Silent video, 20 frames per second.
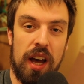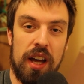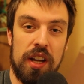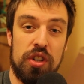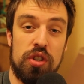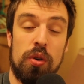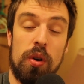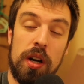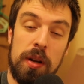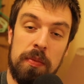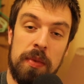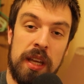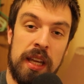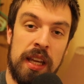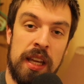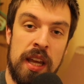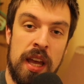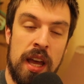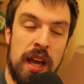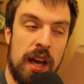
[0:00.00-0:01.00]
joining
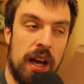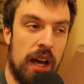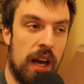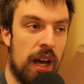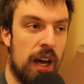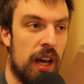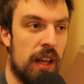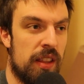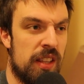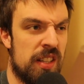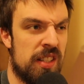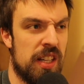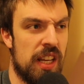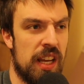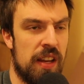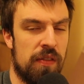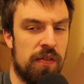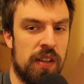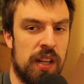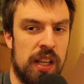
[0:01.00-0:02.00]
me this
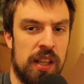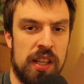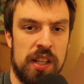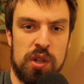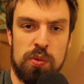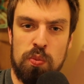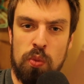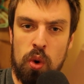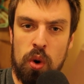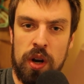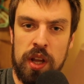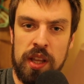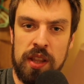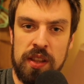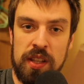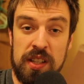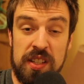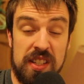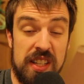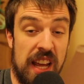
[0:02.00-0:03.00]
evening, this
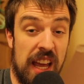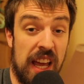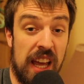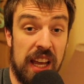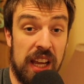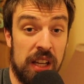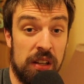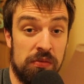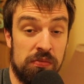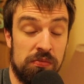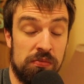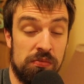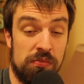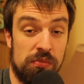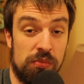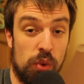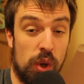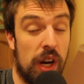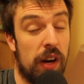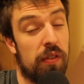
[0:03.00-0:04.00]
morning, this day,
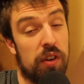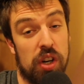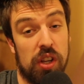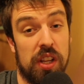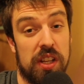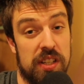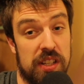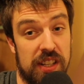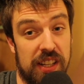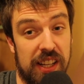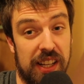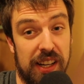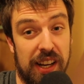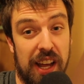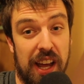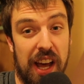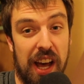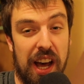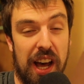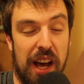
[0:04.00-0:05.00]
whenever you're listening.
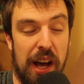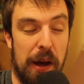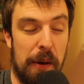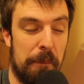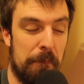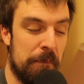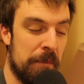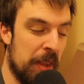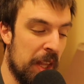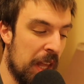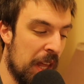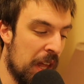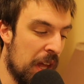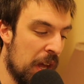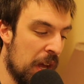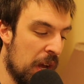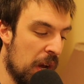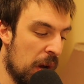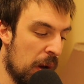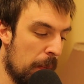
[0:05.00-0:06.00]

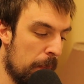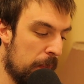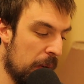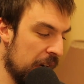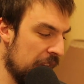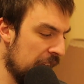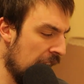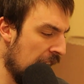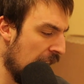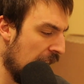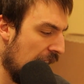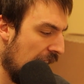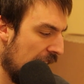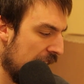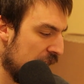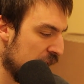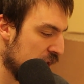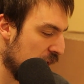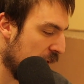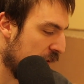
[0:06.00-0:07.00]
But yeah,
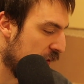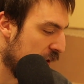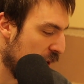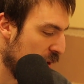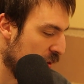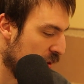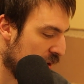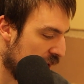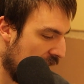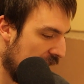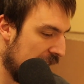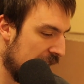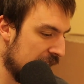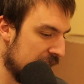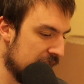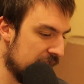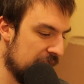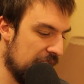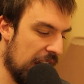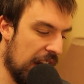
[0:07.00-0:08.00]
there's a few
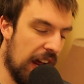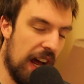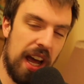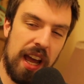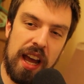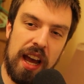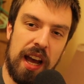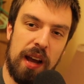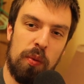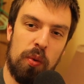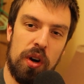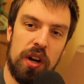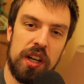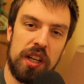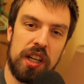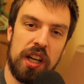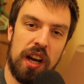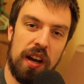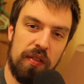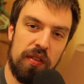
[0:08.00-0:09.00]
things that I wanted to
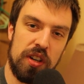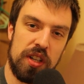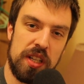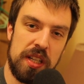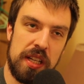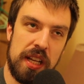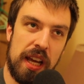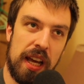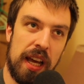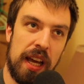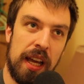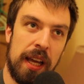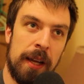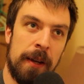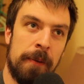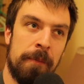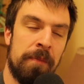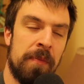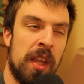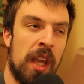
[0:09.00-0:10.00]
cover today.
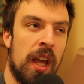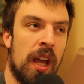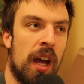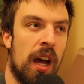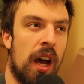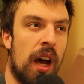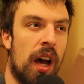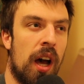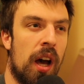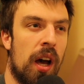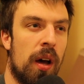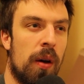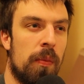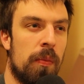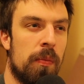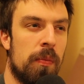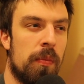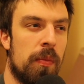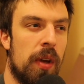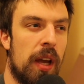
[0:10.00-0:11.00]

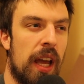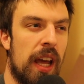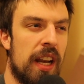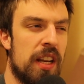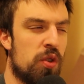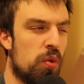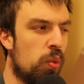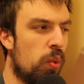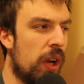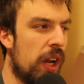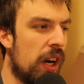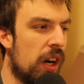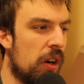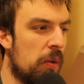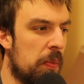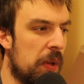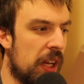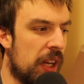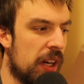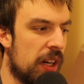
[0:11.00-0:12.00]
And it's
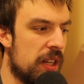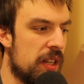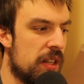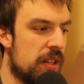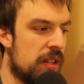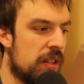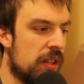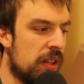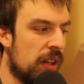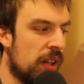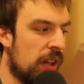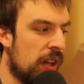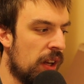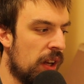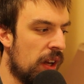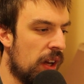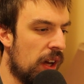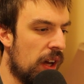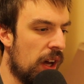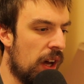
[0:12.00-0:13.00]
weird because
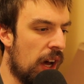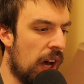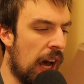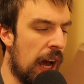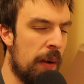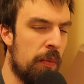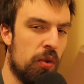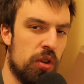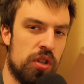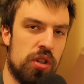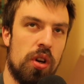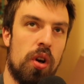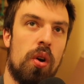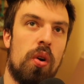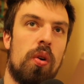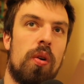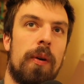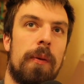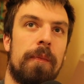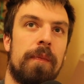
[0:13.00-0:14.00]

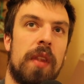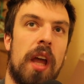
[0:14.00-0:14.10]
lately